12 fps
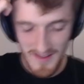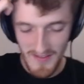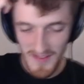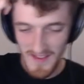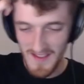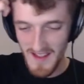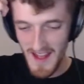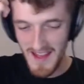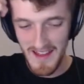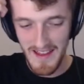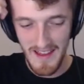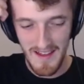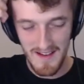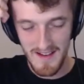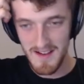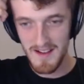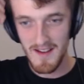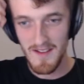This is a
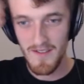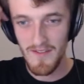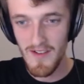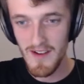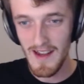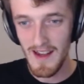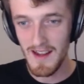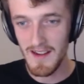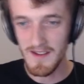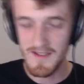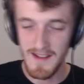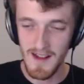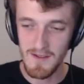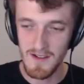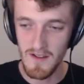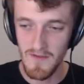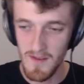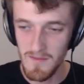very late Nostalgia
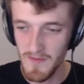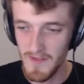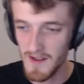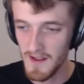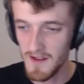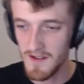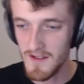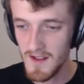November video,